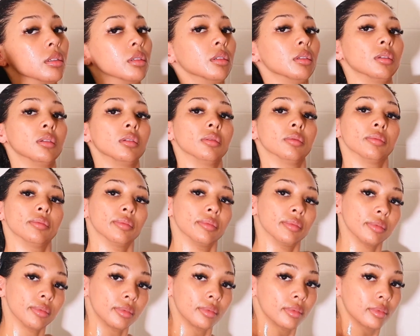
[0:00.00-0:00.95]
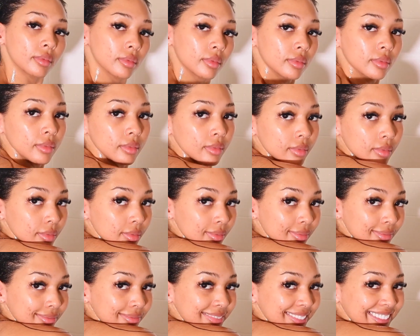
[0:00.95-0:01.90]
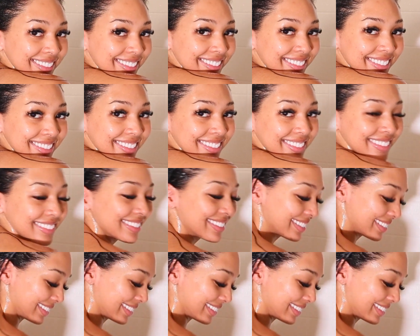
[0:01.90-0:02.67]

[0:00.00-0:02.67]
at repairing all the dryness